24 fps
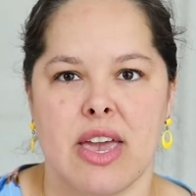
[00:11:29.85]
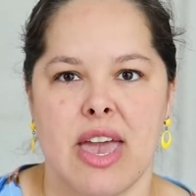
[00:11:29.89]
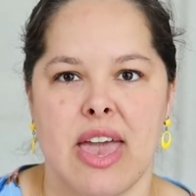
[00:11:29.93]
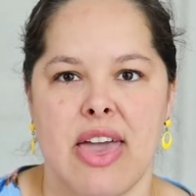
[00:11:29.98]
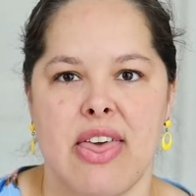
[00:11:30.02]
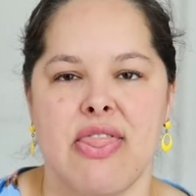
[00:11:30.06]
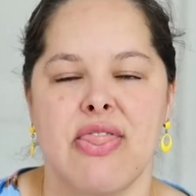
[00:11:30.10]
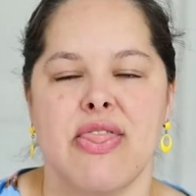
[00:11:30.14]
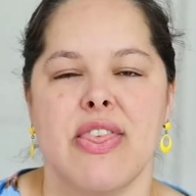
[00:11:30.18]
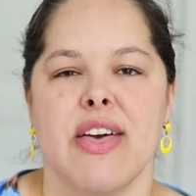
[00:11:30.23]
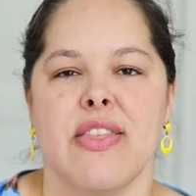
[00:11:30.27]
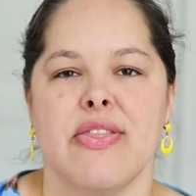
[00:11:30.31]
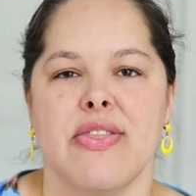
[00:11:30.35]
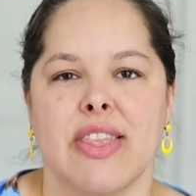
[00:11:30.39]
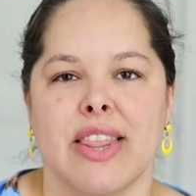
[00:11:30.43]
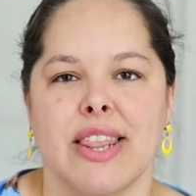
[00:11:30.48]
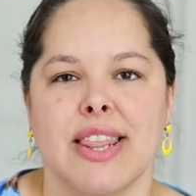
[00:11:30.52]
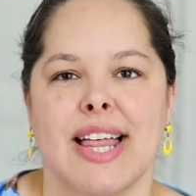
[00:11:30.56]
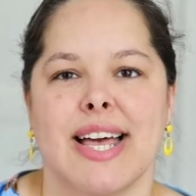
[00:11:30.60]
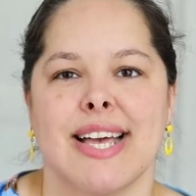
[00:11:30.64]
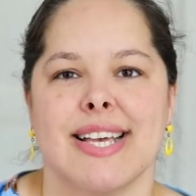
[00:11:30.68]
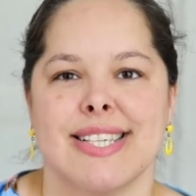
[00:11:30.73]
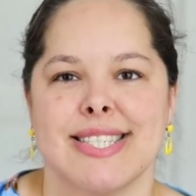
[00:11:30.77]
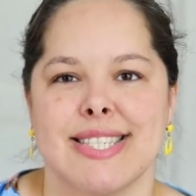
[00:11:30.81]
and then the
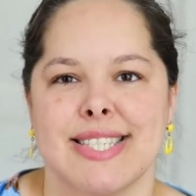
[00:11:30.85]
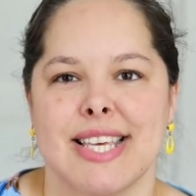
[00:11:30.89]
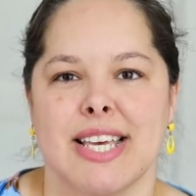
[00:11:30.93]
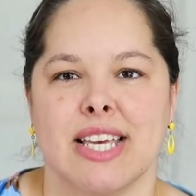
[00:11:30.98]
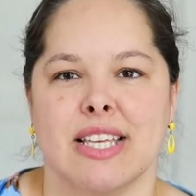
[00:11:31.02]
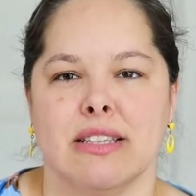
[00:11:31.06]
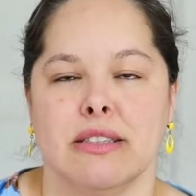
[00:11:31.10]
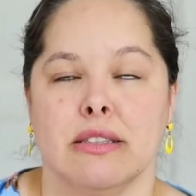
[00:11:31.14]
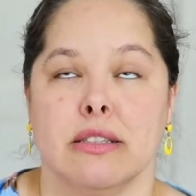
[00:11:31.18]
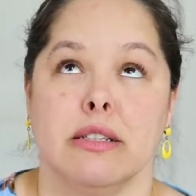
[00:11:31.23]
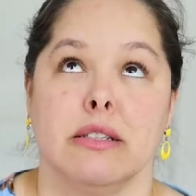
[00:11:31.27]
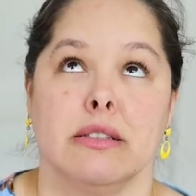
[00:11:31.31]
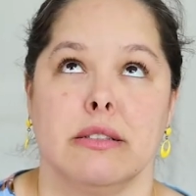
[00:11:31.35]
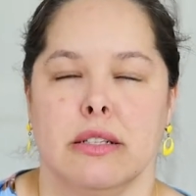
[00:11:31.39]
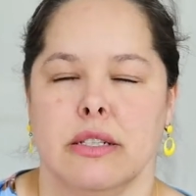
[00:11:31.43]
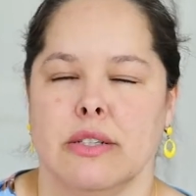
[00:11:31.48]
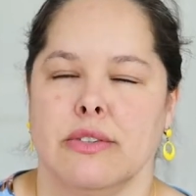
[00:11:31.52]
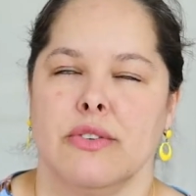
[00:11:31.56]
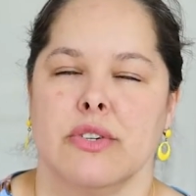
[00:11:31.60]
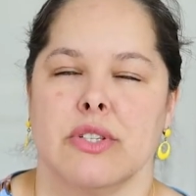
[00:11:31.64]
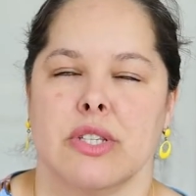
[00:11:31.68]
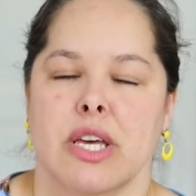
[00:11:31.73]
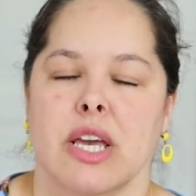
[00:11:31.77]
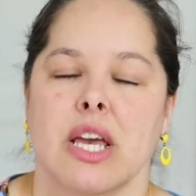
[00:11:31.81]
last thing, not
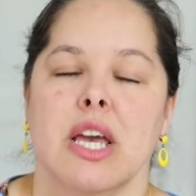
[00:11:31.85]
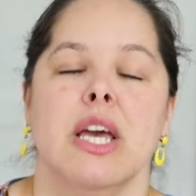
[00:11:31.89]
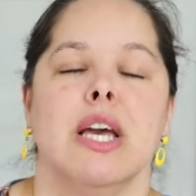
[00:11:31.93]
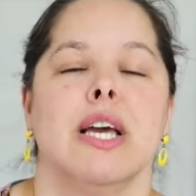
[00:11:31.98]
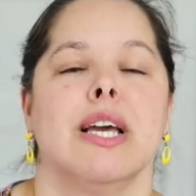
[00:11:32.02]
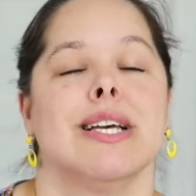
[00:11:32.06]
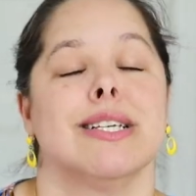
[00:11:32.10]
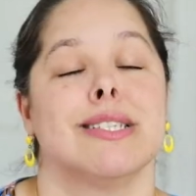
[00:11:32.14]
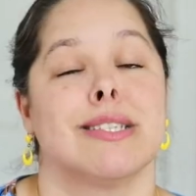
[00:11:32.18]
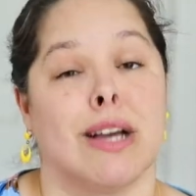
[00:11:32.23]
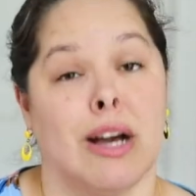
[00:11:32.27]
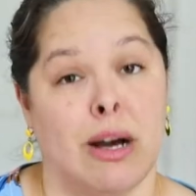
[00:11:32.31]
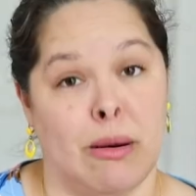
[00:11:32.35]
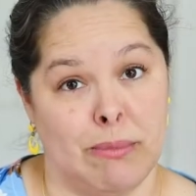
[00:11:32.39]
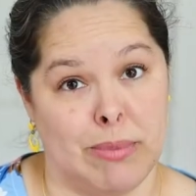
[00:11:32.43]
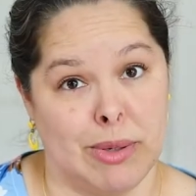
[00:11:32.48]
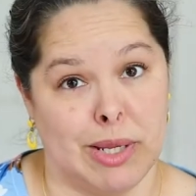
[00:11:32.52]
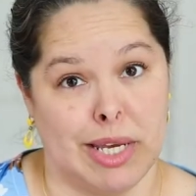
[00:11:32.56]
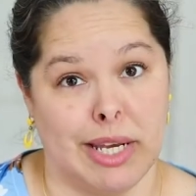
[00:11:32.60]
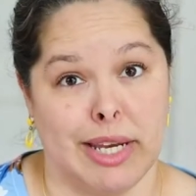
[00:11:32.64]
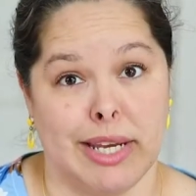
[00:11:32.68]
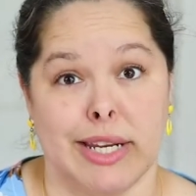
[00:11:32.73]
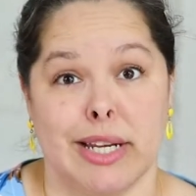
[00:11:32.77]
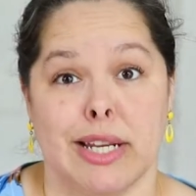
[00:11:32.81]
everything, it's
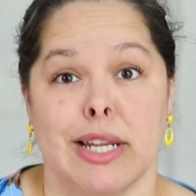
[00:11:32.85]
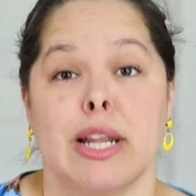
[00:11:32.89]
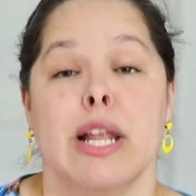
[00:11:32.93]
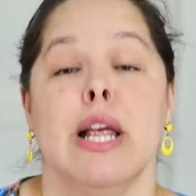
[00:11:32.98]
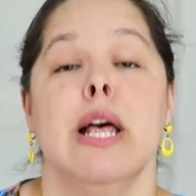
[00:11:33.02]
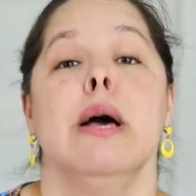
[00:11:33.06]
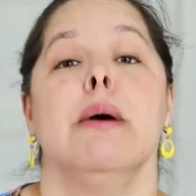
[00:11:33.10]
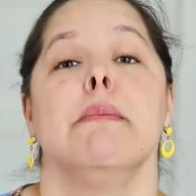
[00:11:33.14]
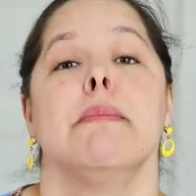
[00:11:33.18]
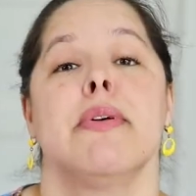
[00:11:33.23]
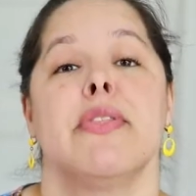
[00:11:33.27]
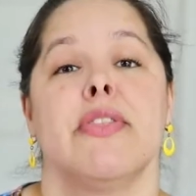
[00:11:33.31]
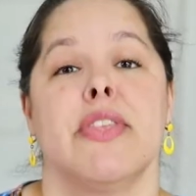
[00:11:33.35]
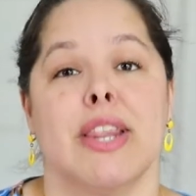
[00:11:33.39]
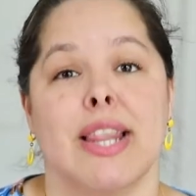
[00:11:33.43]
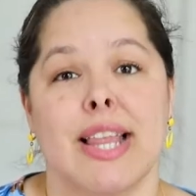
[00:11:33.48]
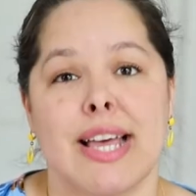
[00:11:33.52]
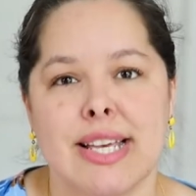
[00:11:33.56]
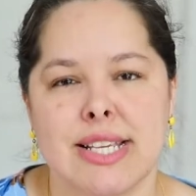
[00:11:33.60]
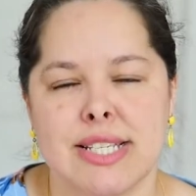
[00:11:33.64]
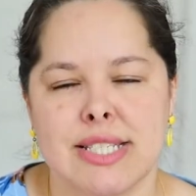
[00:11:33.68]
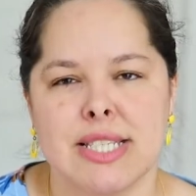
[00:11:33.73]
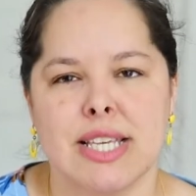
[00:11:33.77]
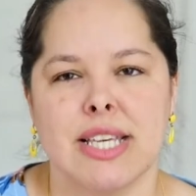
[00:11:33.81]
complicated, but the
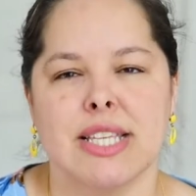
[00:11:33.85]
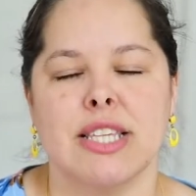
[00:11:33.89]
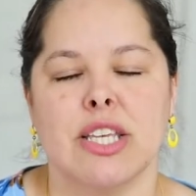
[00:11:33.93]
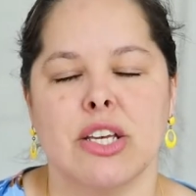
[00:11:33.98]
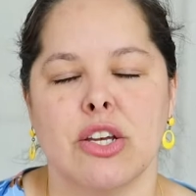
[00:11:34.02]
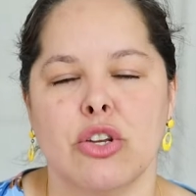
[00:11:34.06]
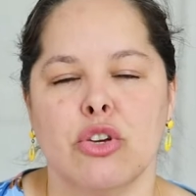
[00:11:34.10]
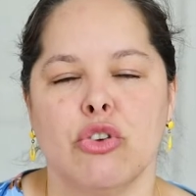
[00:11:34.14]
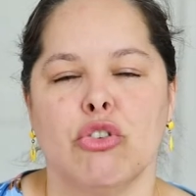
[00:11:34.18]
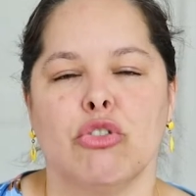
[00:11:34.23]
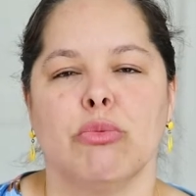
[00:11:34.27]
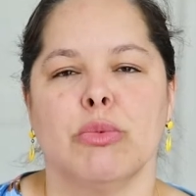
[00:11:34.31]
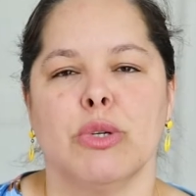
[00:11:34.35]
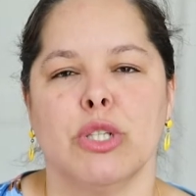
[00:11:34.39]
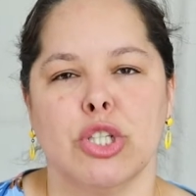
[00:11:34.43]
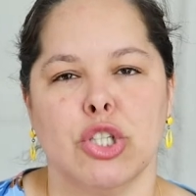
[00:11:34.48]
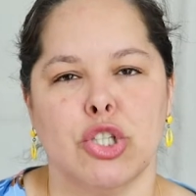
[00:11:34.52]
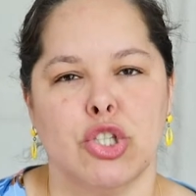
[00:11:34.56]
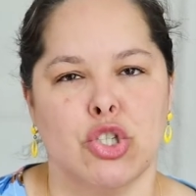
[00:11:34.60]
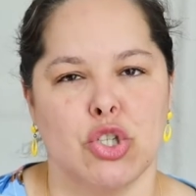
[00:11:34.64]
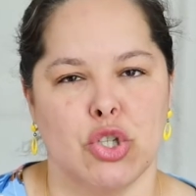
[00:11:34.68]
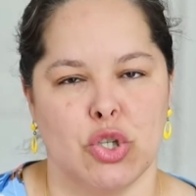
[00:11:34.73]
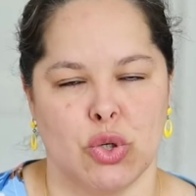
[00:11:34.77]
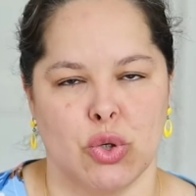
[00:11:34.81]
last thing that you normally
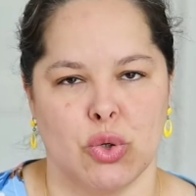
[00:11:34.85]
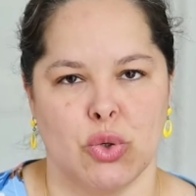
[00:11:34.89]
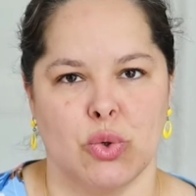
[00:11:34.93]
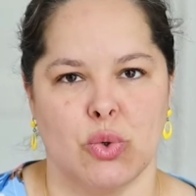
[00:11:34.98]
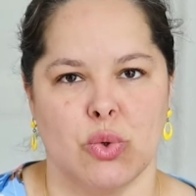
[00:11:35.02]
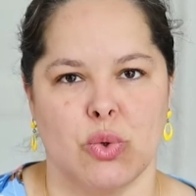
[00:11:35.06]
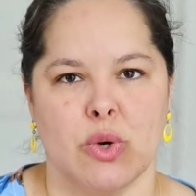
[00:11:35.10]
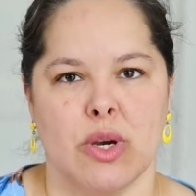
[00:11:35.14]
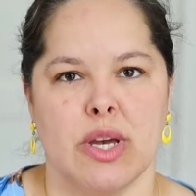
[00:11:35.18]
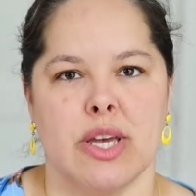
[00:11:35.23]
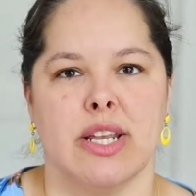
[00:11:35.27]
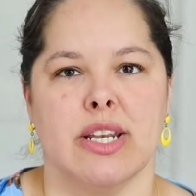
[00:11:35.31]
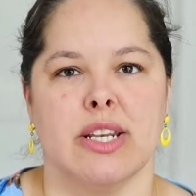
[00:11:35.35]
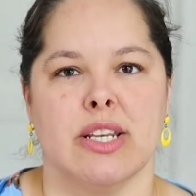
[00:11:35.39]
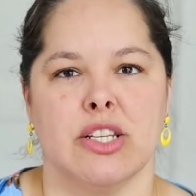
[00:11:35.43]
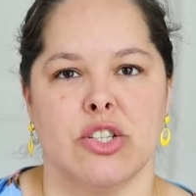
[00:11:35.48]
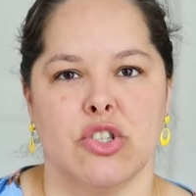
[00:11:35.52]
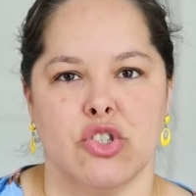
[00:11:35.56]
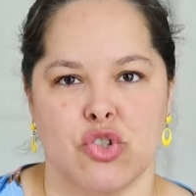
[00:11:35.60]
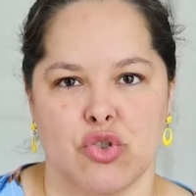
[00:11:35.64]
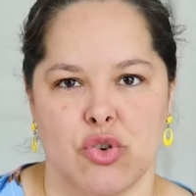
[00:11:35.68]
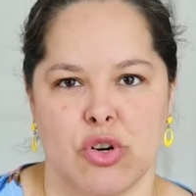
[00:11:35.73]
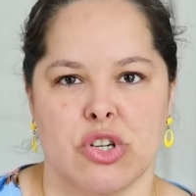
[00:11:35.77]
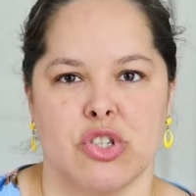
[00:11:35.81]
do in
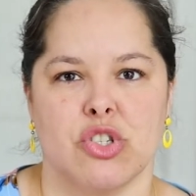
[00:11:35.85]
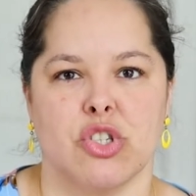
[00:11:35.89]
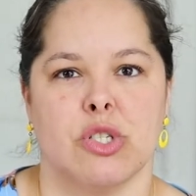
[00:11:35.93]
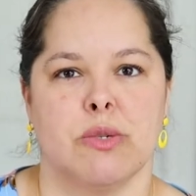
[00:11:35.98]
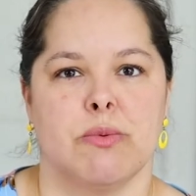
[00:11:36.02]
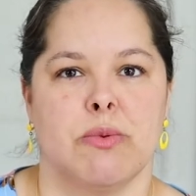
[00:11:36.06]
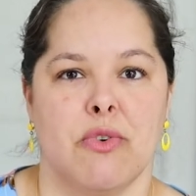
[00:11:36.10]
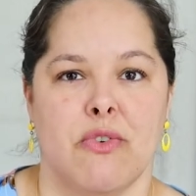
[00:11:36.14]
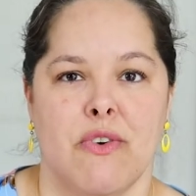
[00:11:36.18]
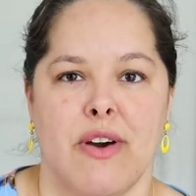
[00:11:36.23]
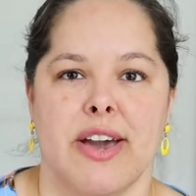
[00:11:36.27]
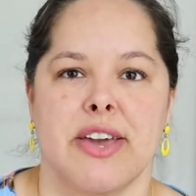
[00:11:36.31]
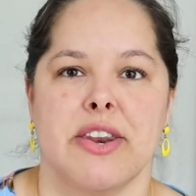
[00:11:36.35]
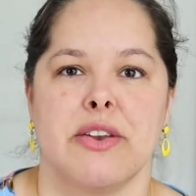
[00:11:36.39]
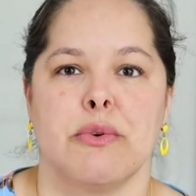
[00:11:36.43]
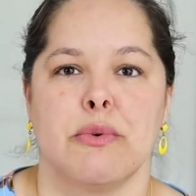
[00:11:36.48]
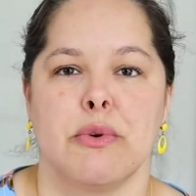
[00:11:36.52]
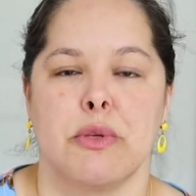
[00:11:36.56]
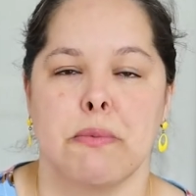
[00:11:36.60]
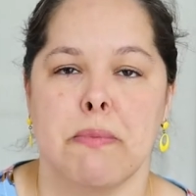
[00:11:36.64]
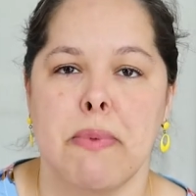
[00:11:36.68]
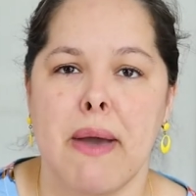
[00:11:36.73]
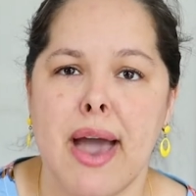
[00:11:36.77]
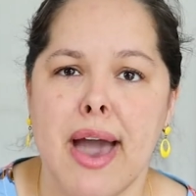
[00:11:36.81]
instructions provided
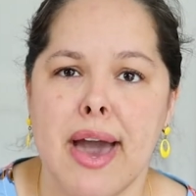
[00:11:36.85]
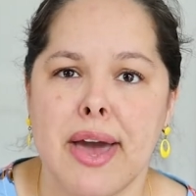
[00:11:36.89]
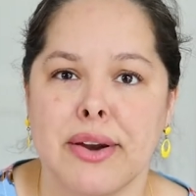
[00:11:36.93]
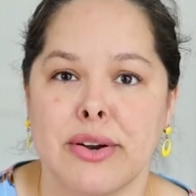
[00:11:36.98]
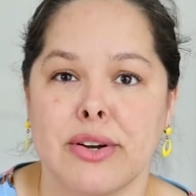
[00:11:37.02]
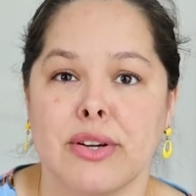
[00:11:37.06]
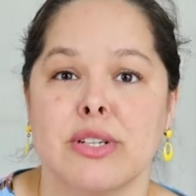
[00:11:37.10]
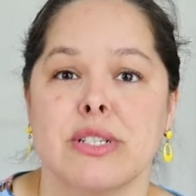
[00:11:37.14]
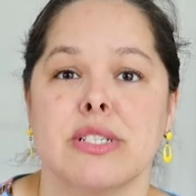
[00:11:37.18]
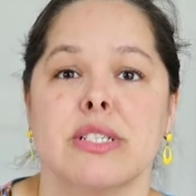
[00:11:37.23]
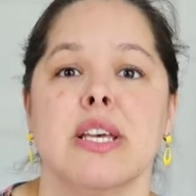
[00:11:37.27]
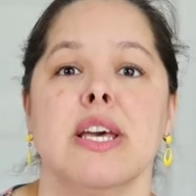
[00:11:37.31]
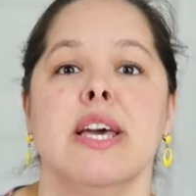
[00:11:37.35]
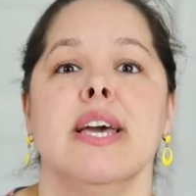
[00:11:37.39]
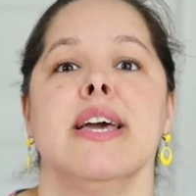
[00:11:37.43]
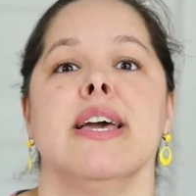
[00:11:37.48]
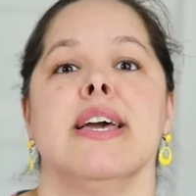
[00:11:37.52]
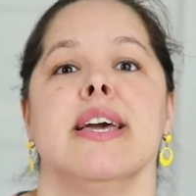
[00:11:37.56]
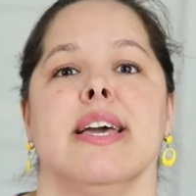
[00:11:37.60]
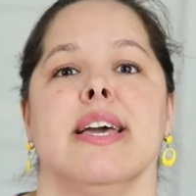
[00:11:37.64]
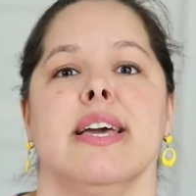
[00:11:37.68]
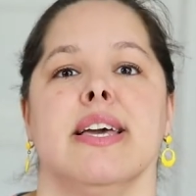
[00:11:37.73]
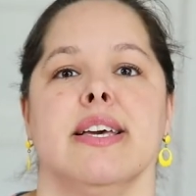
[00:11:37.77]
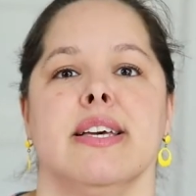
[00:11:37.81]
with patterns
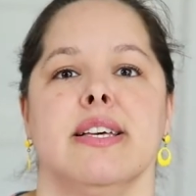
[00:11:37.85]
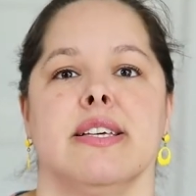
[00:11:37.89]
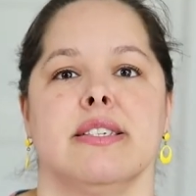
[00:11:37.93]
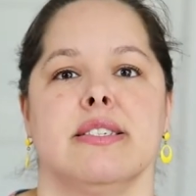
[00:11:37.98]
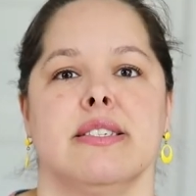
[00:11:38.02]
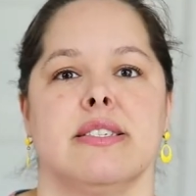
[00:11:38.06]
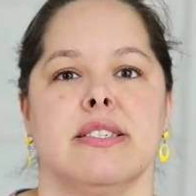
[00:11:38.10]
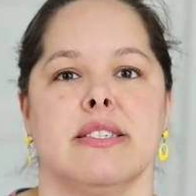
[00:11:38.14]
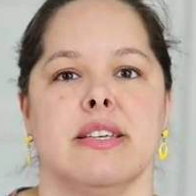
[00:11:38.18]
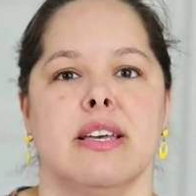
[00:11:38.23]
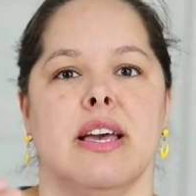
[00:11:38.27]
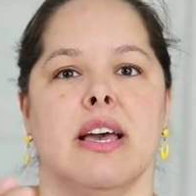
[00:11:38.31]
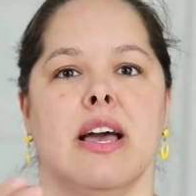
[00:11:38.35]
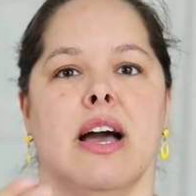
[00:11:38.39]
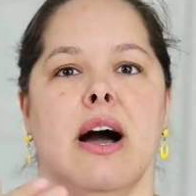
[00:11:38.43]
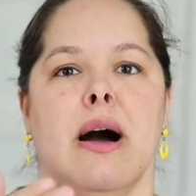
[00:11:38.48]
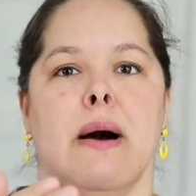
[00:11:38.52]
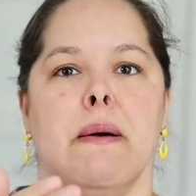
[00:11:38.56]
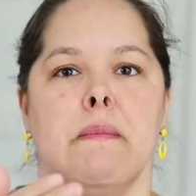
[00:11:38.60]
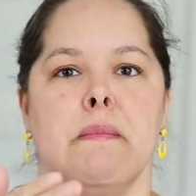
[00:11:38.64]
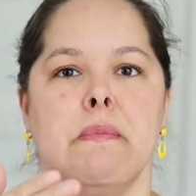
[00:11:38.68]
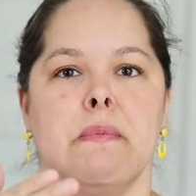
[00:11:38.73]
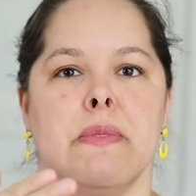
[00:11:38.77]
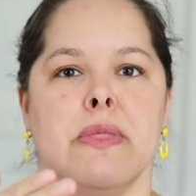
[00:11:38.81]
is
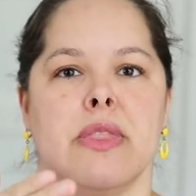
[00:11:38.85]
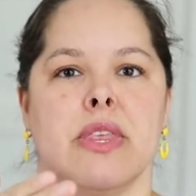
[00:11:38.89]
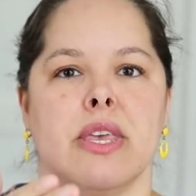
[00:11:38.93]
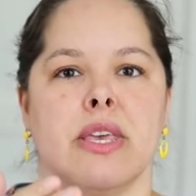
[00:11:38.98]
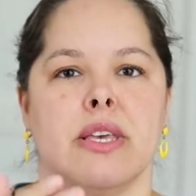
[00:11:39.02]
um,